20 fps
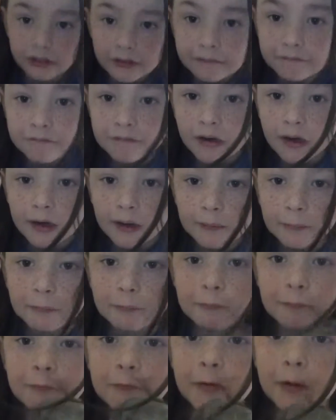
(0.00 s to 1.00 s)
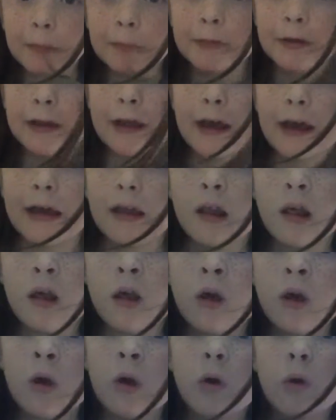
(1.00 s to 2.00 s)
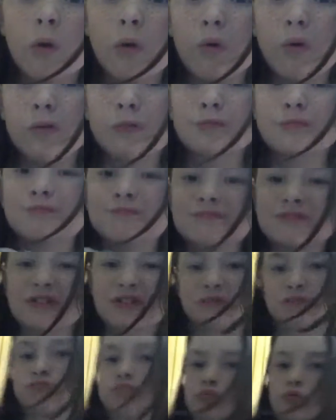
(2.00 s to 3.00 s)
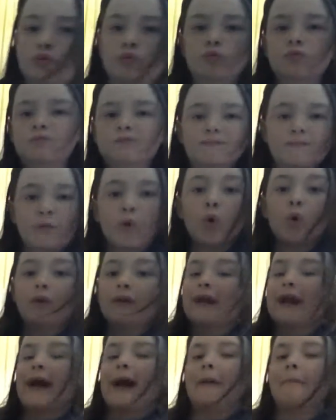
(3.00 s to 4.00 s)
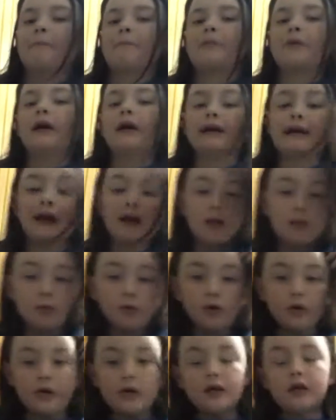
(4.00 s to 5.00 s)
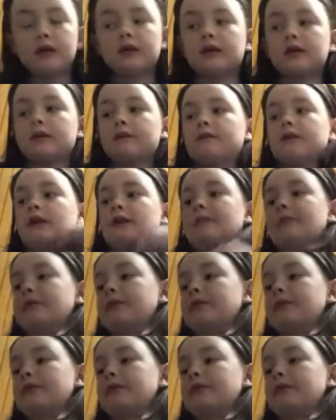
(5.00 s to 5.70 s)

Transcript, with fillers: a fire, fireman hat, old, old hat, a cow bogey, fire